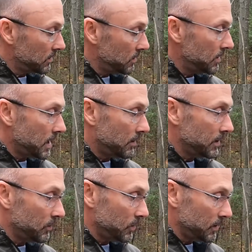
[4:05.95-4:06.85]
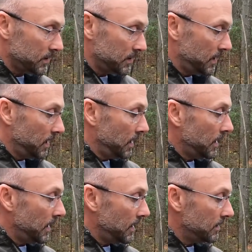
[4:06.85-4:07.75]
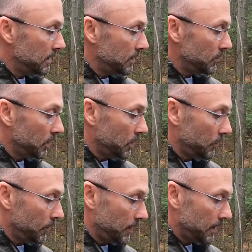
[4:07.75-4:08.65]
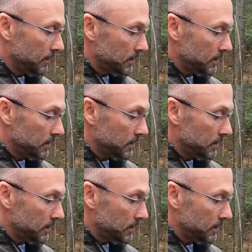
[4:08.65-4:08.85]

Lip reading: learn how it works, and then we'll go from there.